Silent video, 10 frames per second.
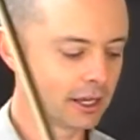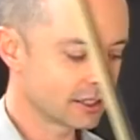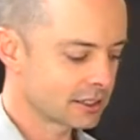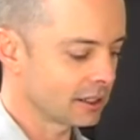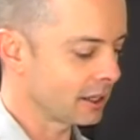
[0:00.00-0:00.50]

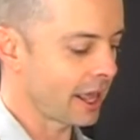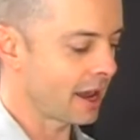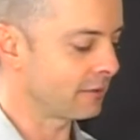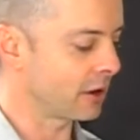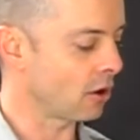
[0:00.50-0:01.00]
Still a
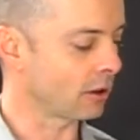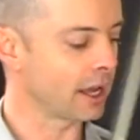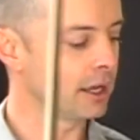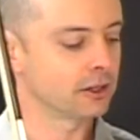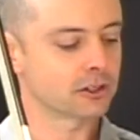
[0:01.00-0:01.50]
loud
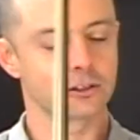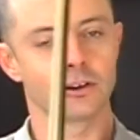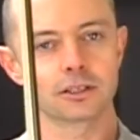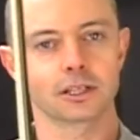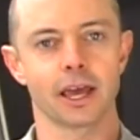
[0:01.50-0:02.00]
viola, just not
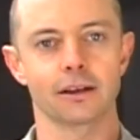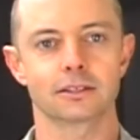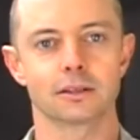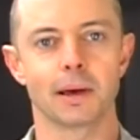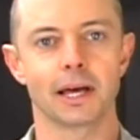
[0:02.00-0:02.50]
as loud as
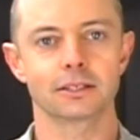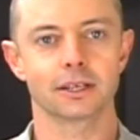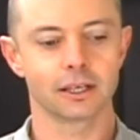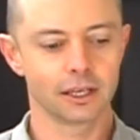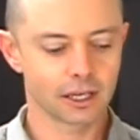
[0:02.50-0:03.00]
the Master.